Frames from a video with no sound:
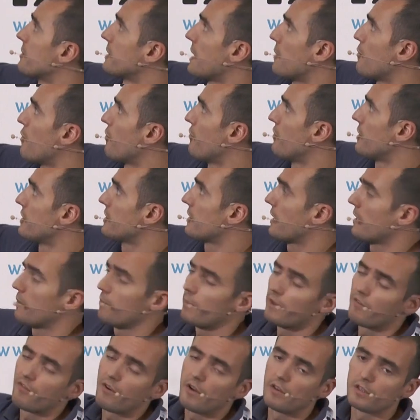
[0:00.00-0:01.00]
Some of these
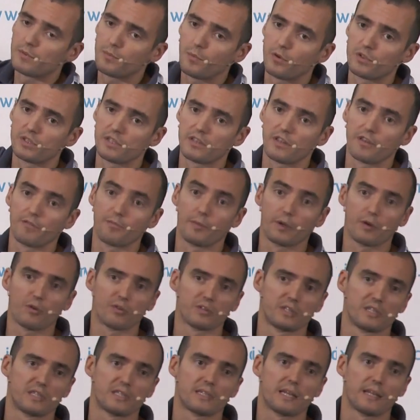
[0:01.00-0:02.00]
can be false positive
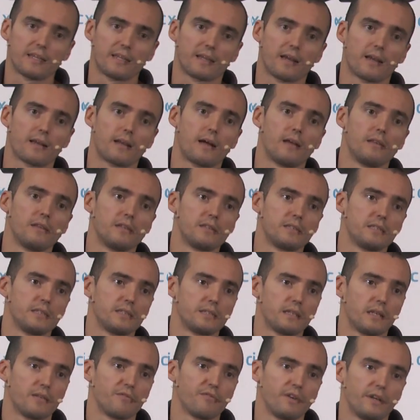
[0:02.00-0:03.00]
because it's static
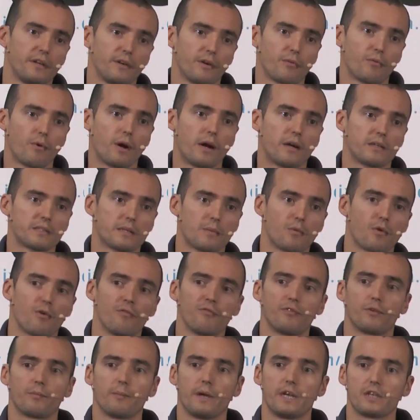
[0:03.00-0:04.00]
analysis and they require some
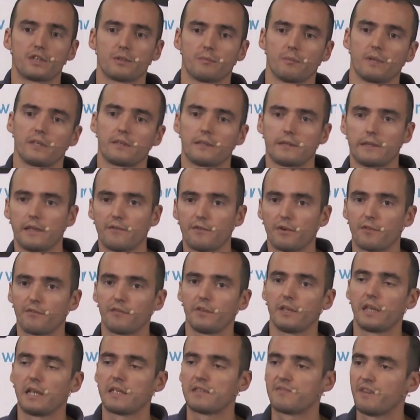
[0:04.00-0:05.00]
confirmation. But
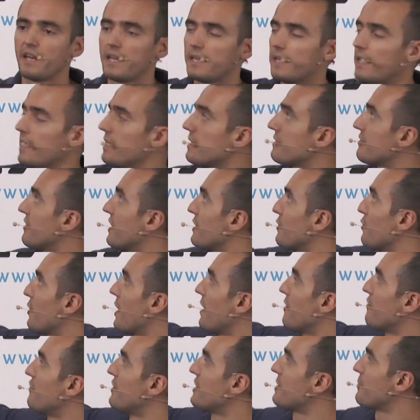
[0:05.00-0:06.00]
nevertheless, the idea is that you
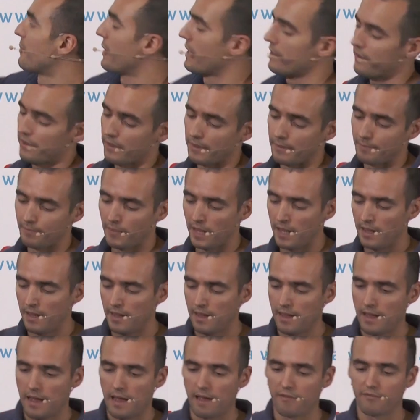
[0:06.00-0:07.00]
have this pattern.
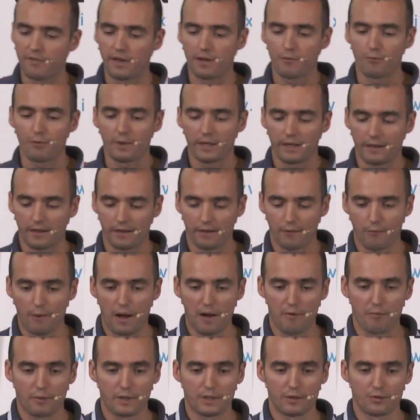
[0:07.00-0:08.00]
And then
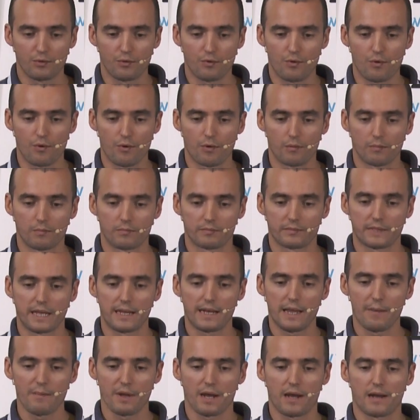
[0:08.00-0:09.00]
when we do
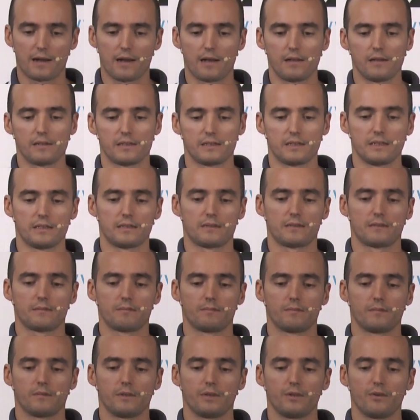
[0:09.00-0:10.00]
dynamic analysis,
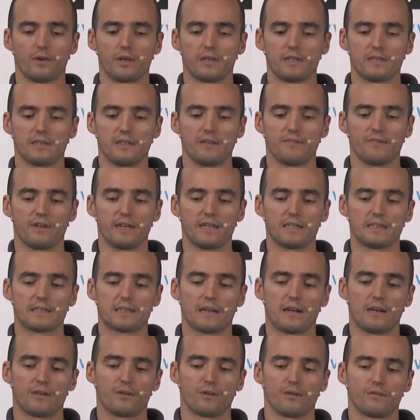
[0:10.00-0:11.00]
you can see there's
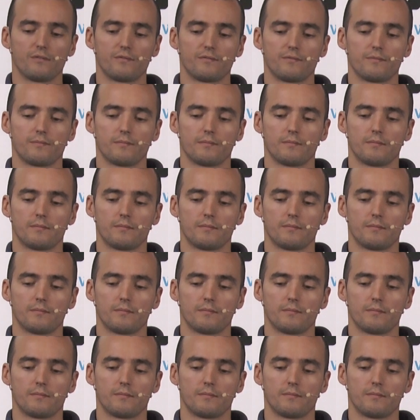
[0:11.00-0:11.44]
kind of